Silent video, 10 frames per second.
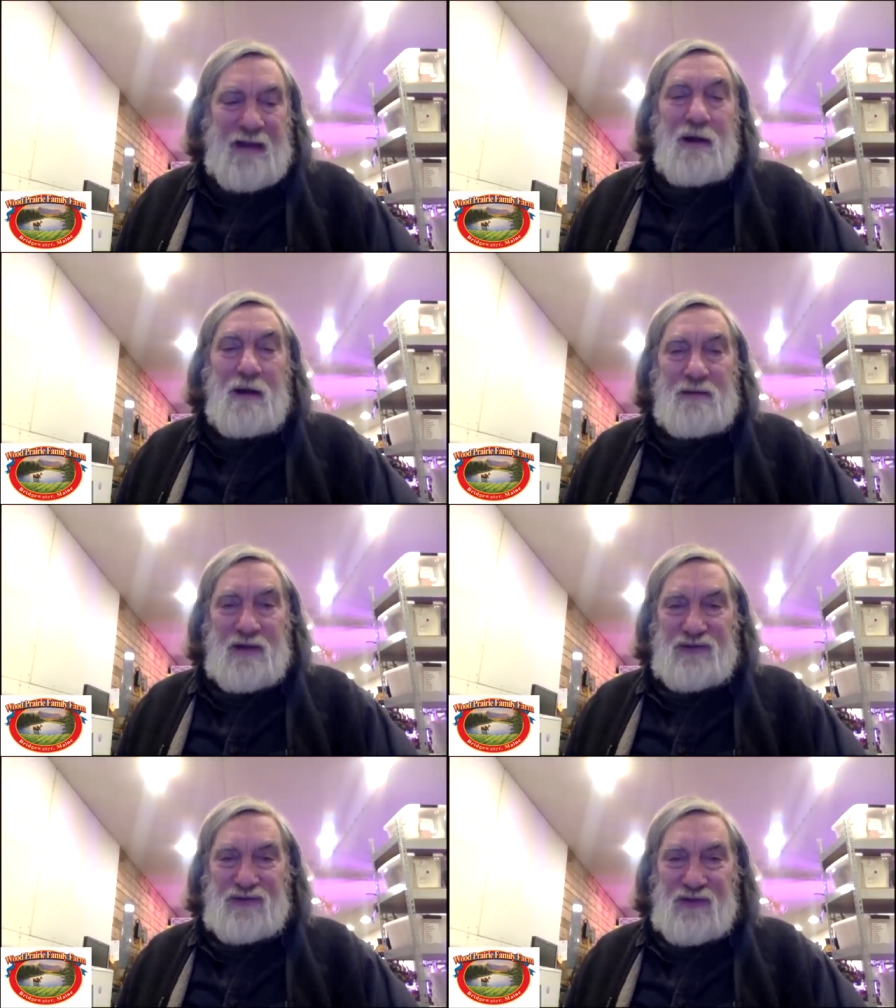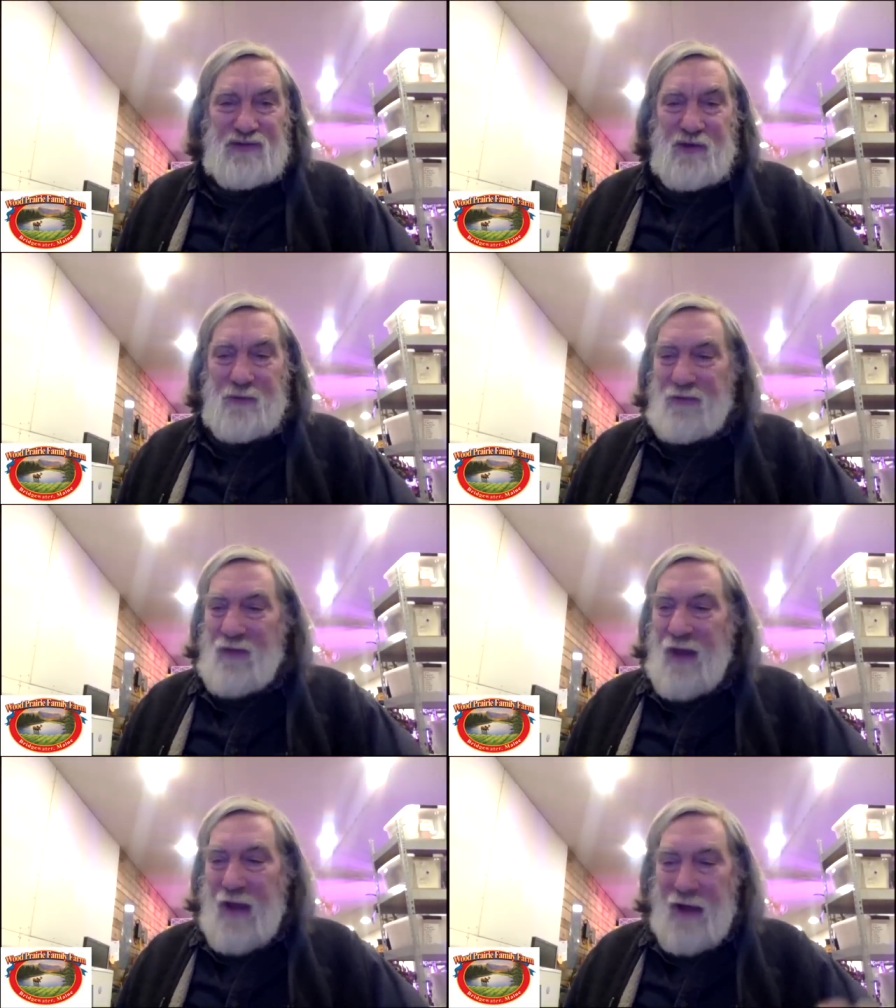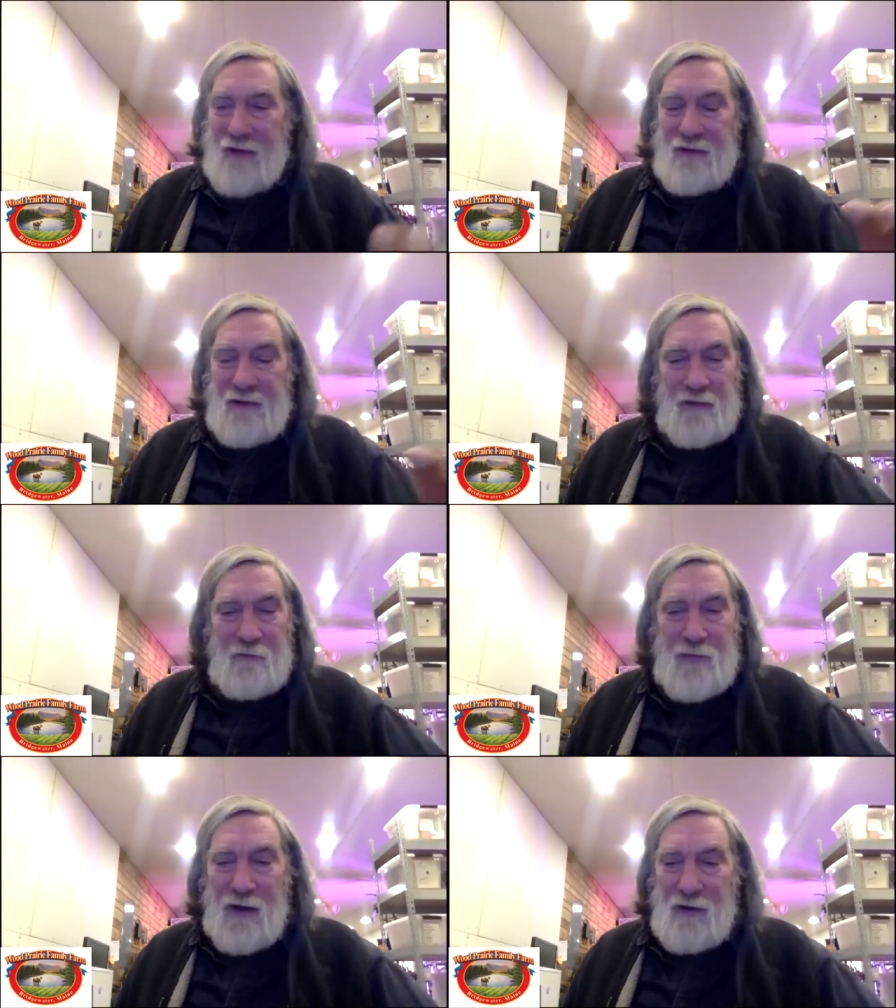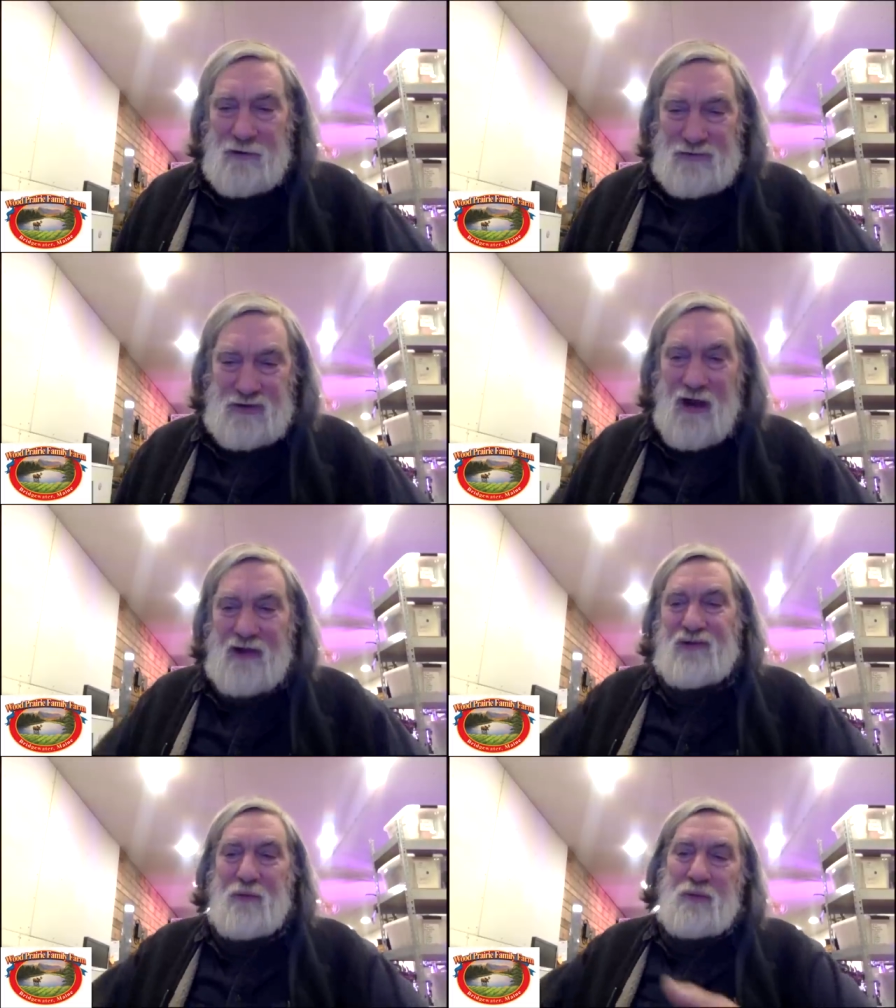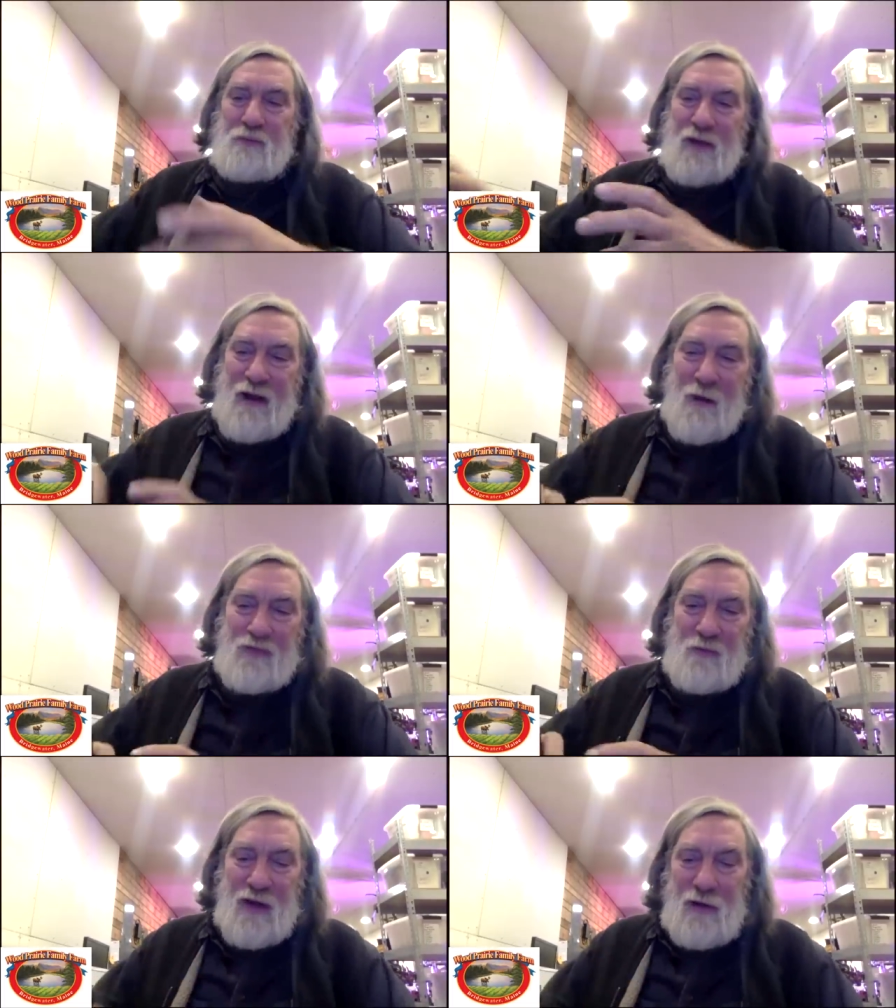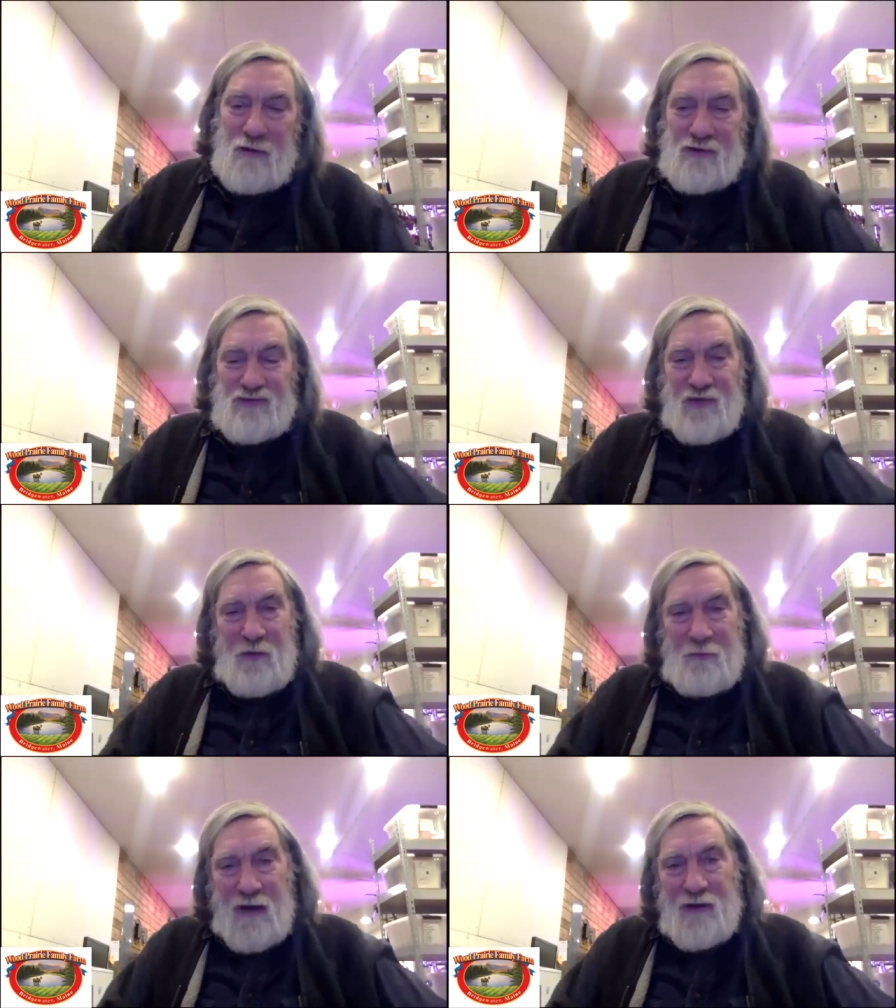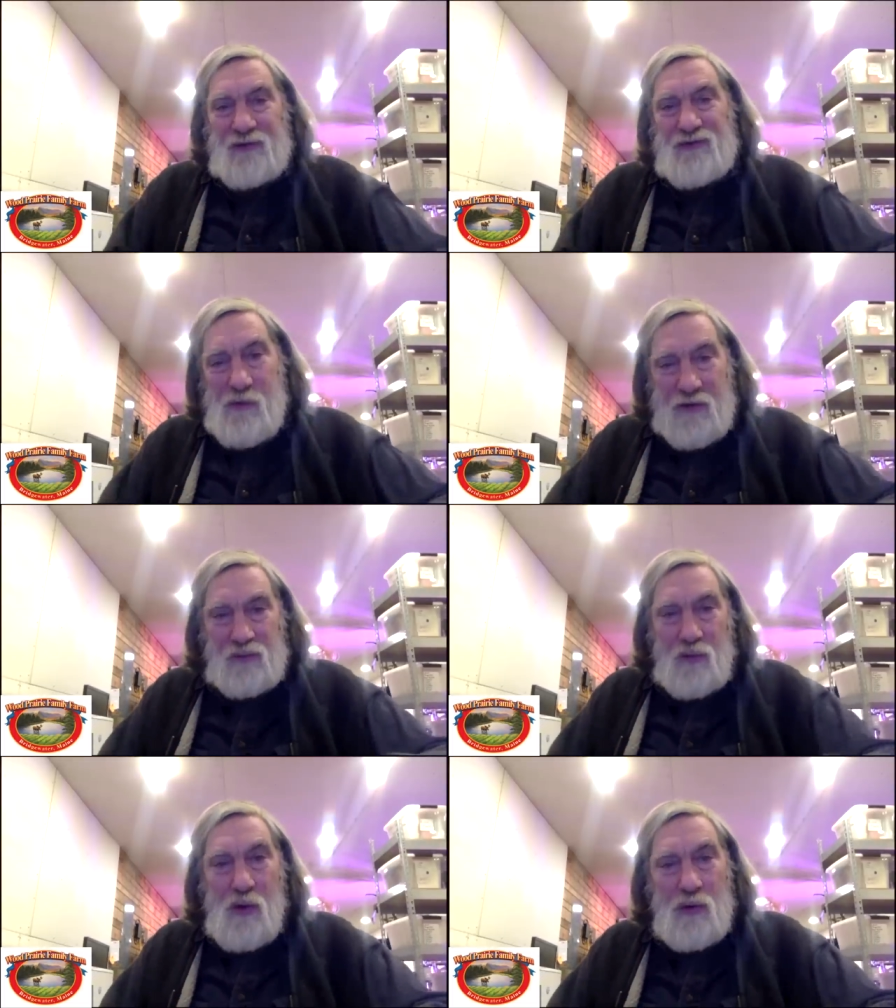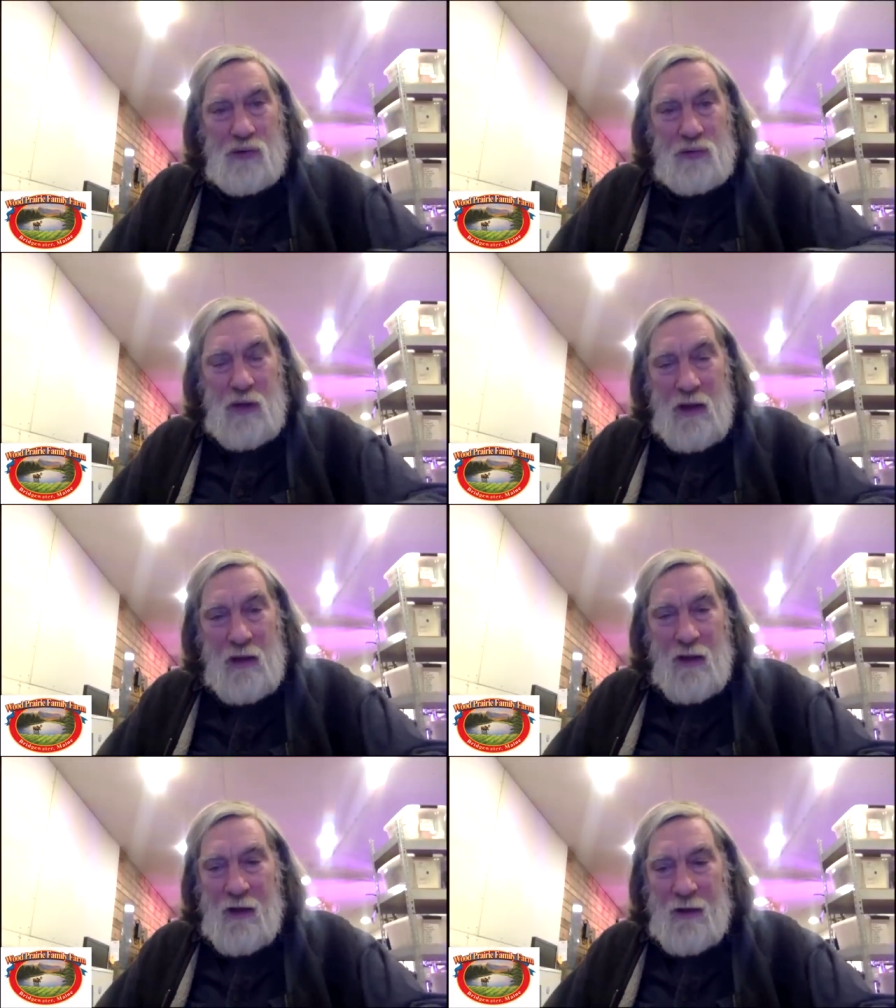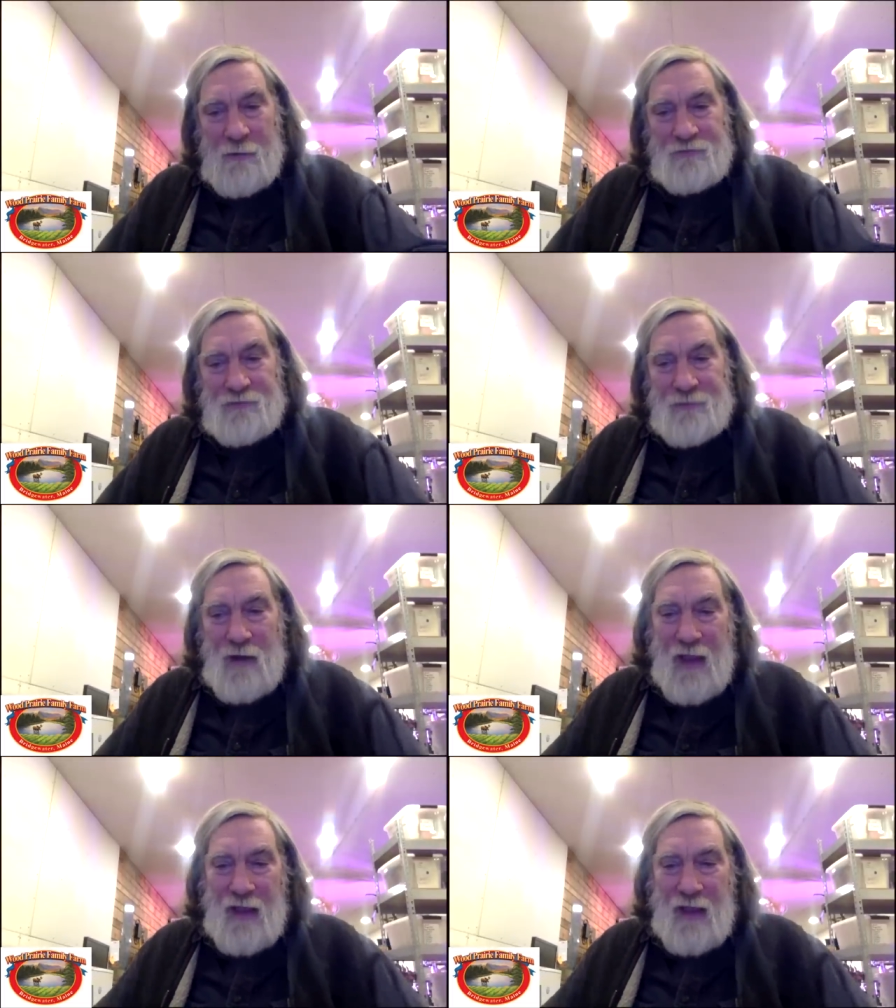pioneered this system, and they had barrel trucks that would pick up the barrels, and the barrels you could roll. Uh,